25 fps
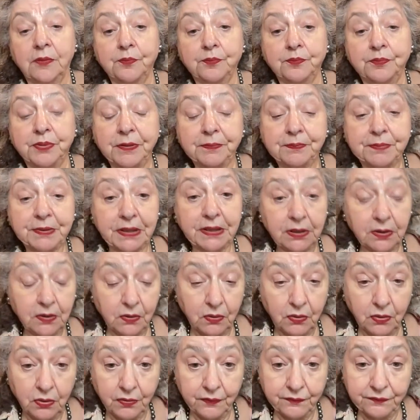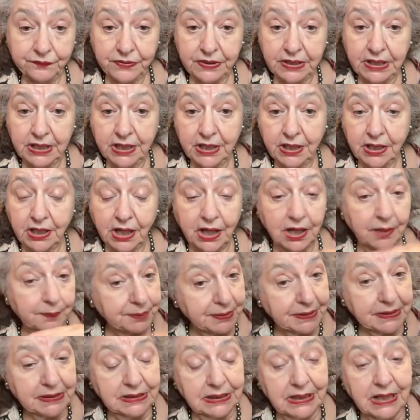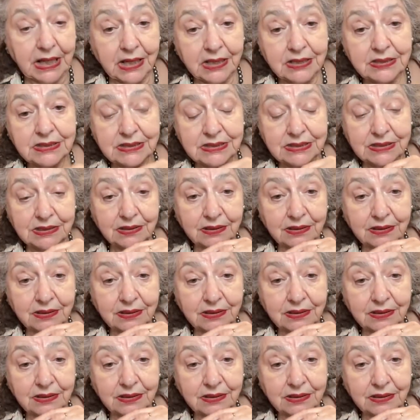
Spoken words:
people of the upper class